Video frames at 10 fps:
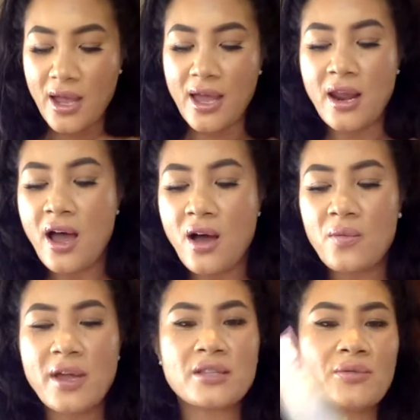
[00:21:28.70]
And I
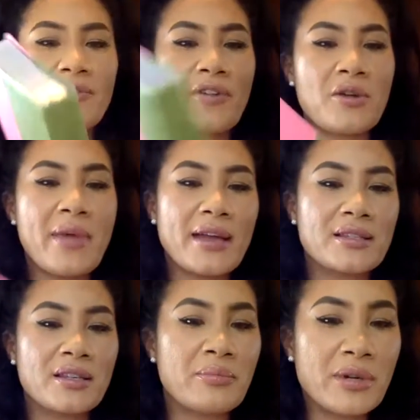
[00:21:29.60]
always refer back
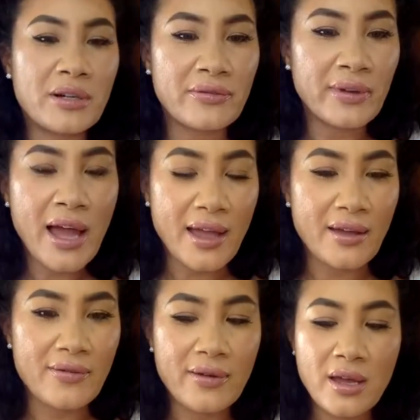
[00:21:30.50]
to the book of
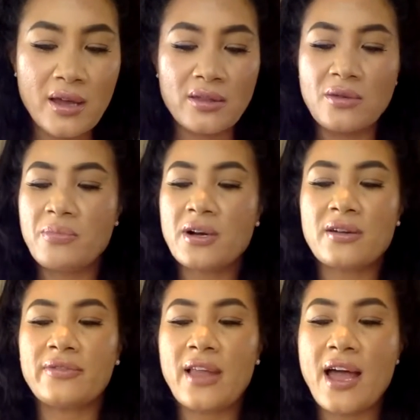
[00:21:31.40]
life. The book
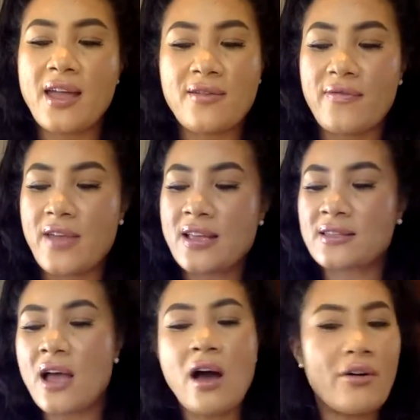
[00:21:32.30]
of life,
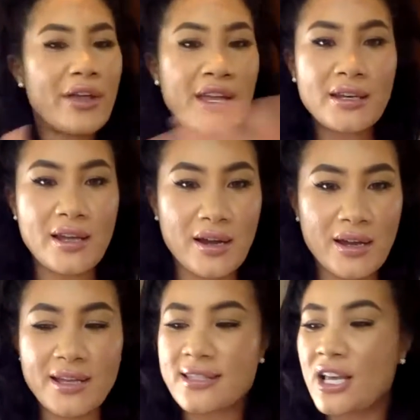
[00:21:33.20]
it's all in
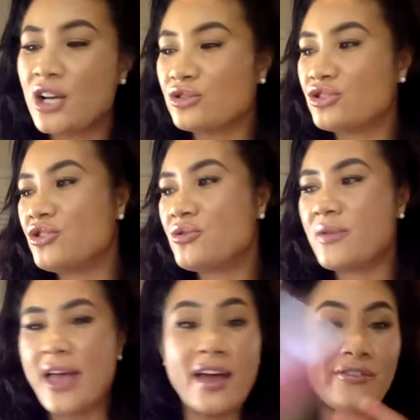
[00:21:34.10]
there. It tells
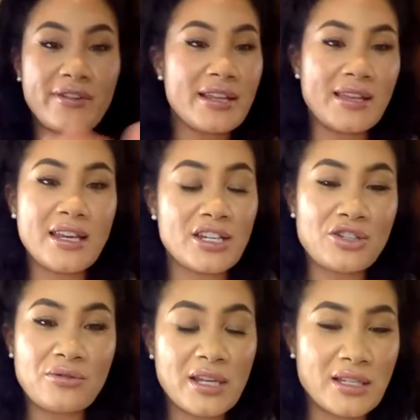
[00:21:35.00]
you
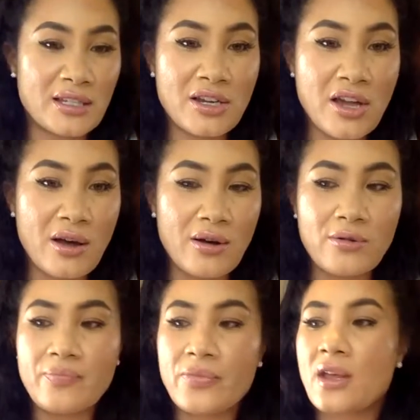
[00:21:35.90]
everything that you need to
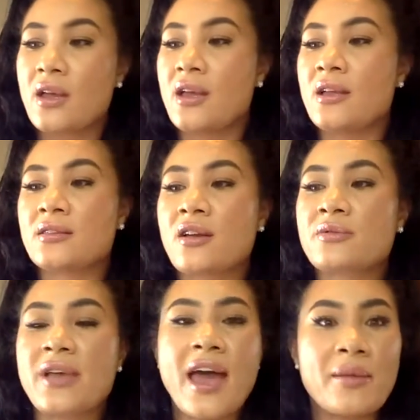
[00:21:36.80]
know in
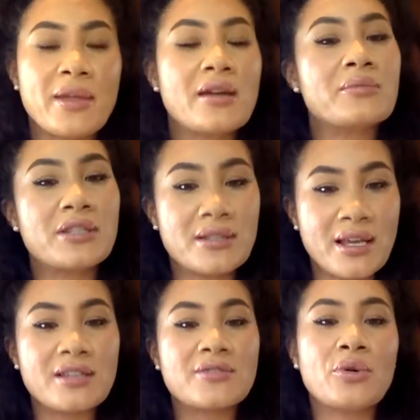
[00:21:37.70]
terms of how to become
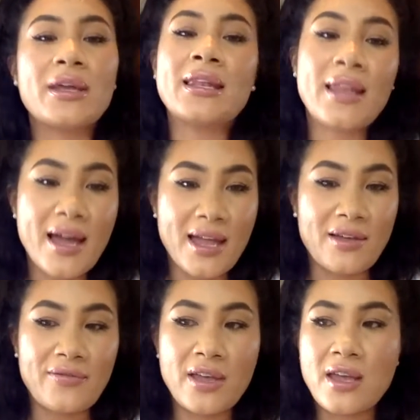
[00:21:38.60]
successful in
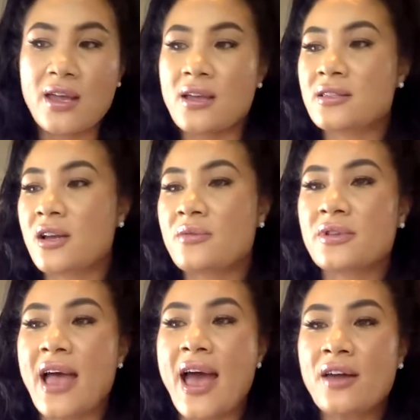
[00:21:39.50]
life, in
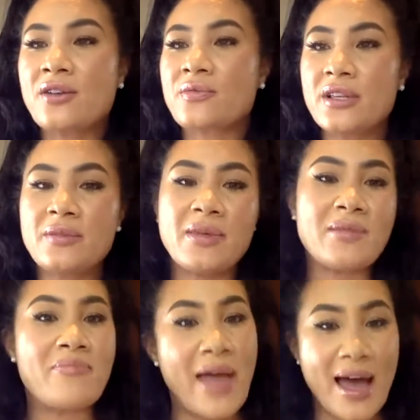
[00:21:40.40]
terms of how to really
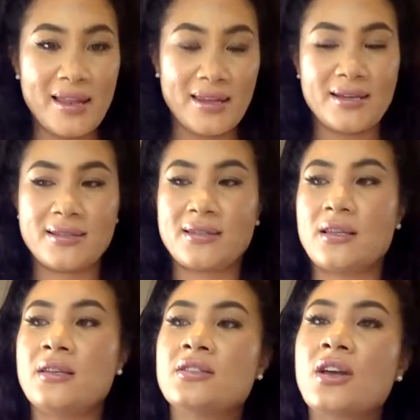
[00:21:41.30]
be
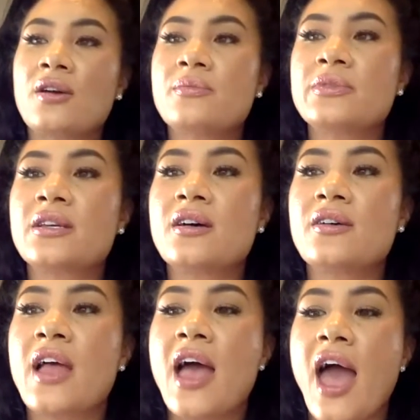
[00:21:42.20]
balanced, in terms
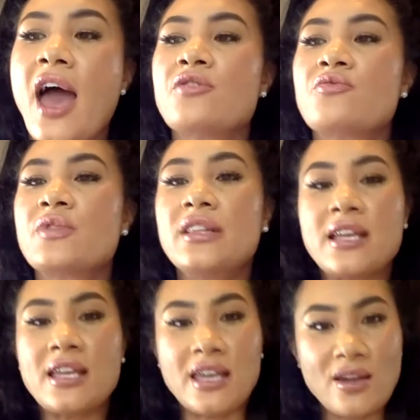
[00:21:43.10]
of how to
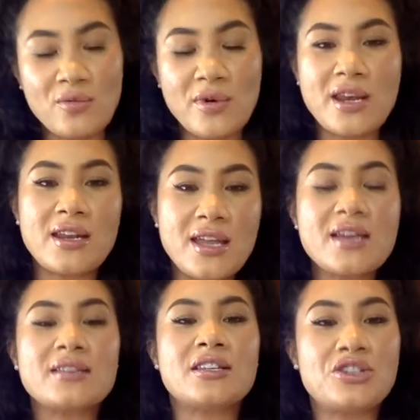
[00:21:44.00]
really get what it
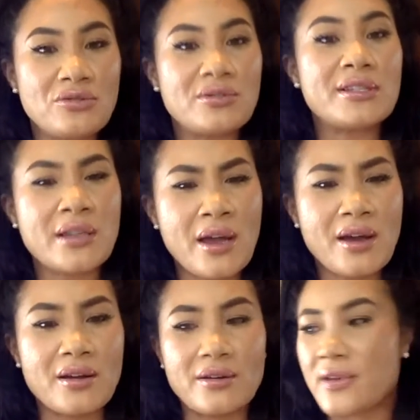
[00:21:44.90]
is that you
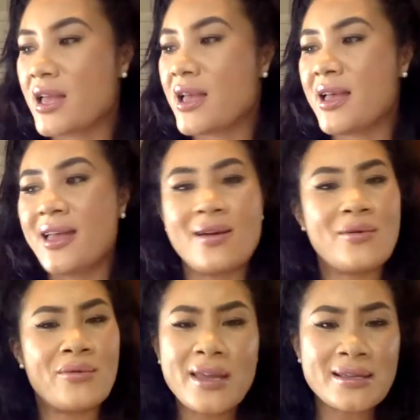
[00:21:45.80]
deserve.
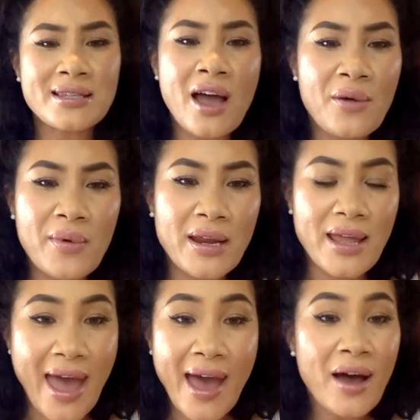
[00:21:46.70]
It's
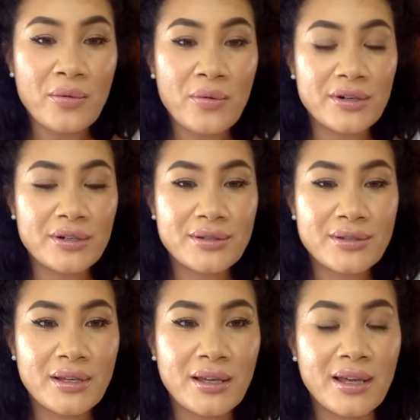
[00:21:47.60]
already
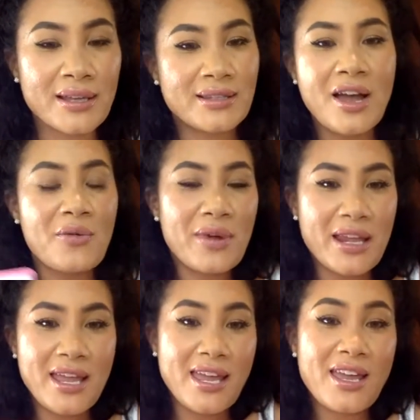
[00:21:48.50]
ours. It's
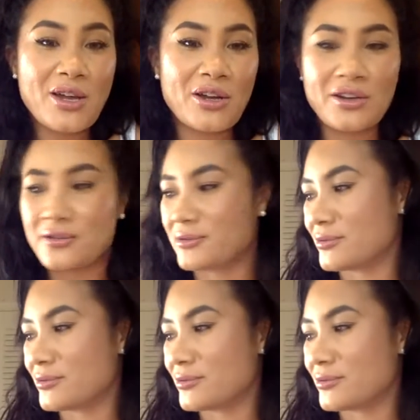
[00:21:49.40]
already here.